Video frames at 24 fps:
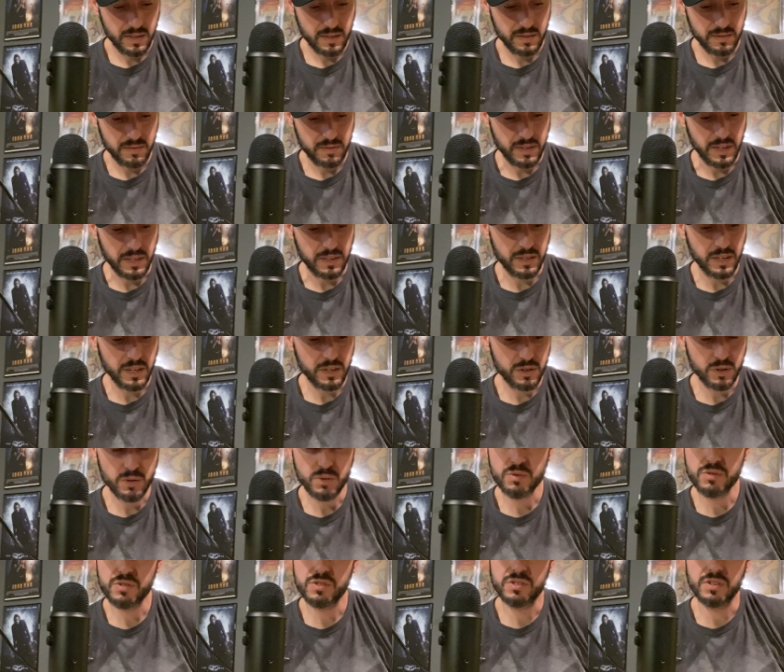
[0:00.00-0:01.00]
They did
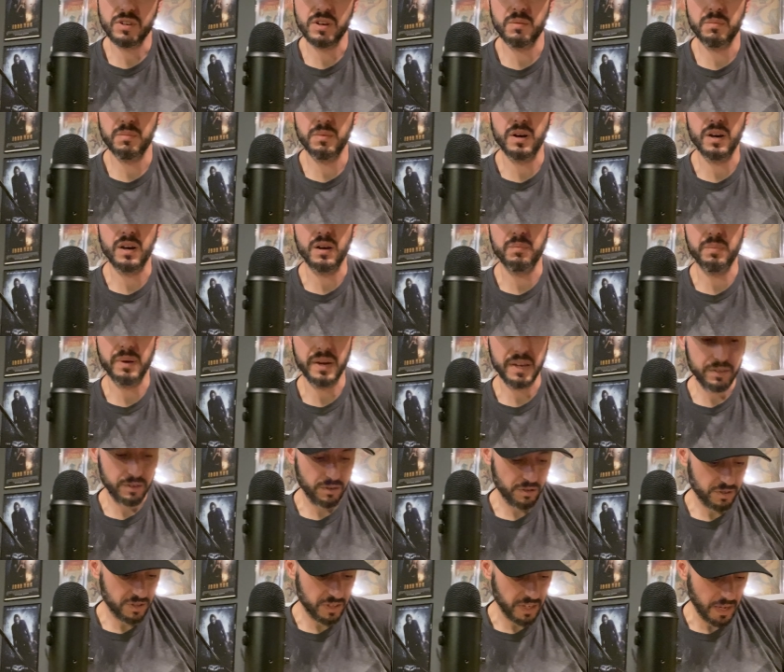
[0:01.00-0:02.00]
use some uh,
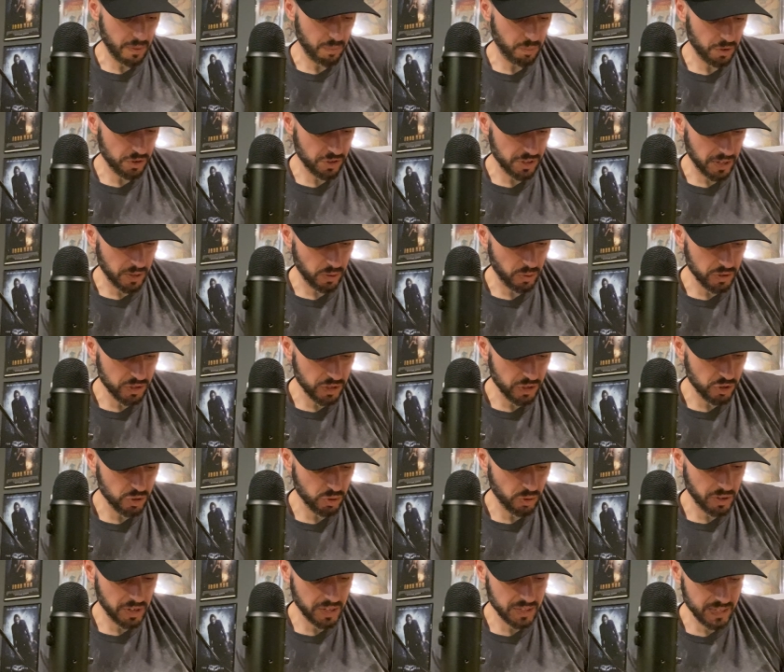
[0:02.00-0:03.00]
painter's tape, which I always
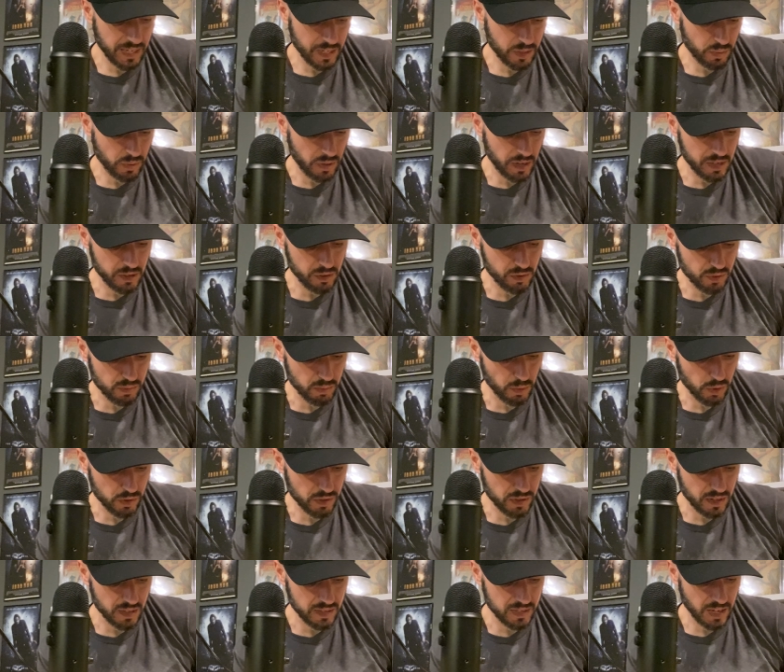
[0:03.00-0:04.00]
enjoy because that's what I use
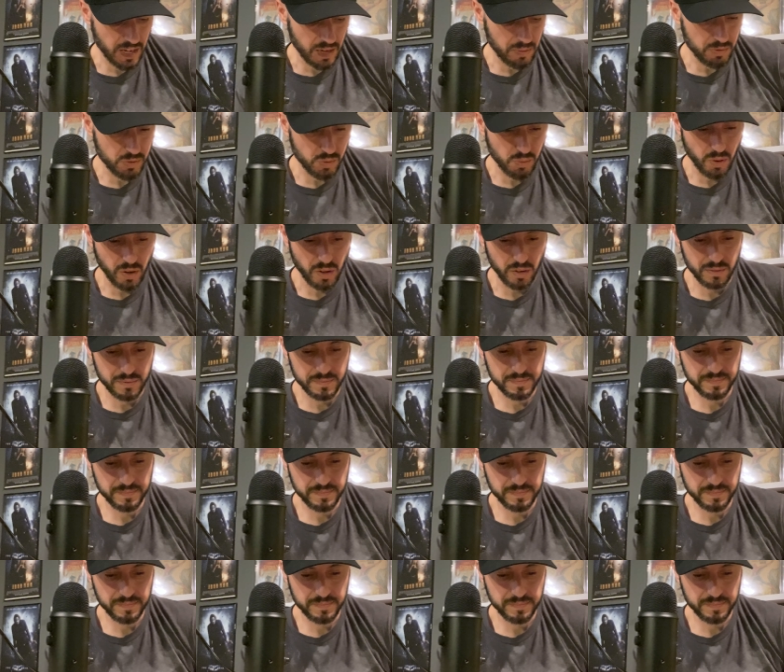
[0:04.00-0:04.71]
most of the time as well.